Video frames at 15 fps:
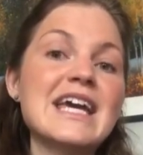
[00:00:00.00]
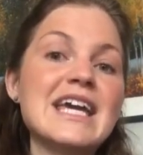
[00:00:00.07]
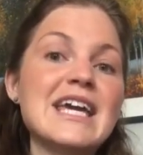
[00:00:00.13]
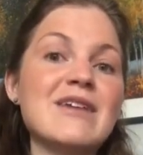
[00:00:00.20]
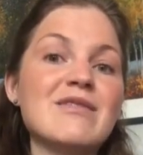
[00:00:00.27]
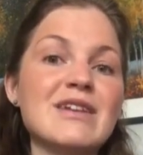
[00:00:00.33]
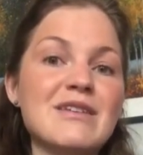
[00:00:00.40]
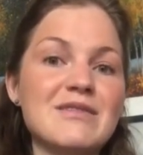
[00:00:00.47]

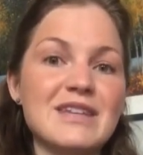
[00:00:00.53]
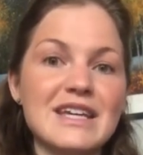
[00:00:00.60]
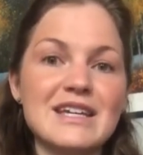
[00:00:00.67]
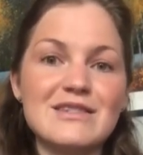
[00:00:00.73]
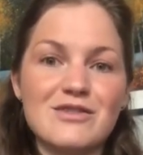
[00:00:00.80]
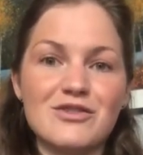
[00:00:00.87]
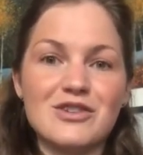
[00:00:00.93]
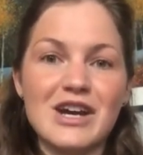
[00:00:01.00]
even if the
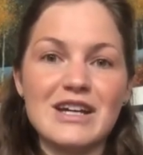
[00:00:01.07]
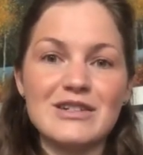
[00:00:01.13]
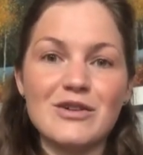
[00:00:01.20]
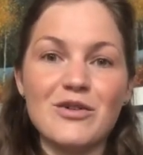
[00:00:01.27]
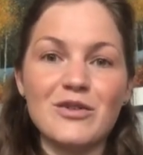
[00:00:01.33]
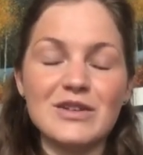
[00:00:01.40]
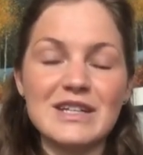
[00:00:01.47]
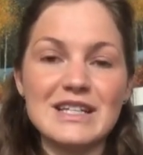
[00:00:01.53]
kids are trying to
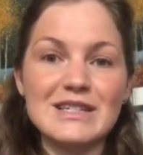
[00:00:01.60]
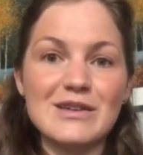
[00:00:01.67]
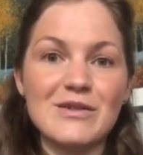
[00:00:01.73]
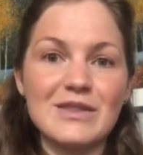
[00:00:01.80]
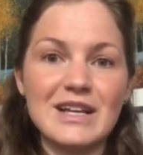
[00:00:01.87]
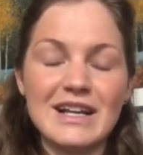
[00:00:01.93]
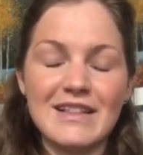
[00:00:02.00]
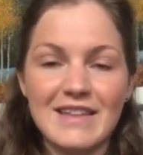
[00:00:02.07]
hold it so
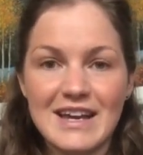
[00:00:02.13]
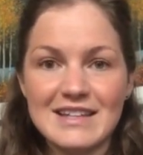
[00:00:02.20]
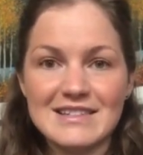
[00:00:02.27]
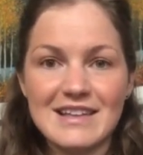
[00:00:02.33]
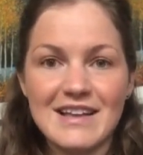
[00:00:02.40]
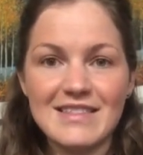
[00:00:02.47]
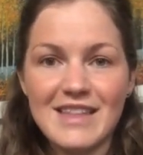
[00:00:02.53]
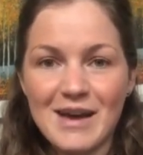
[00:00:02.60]
that it lands
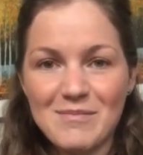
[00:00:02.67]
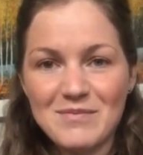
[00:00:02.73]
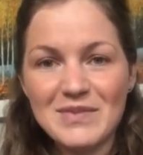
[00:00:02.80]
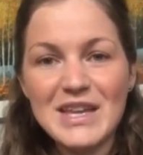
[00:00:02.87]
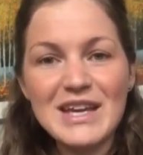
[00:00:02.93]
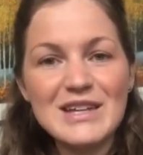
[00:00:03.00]
on them.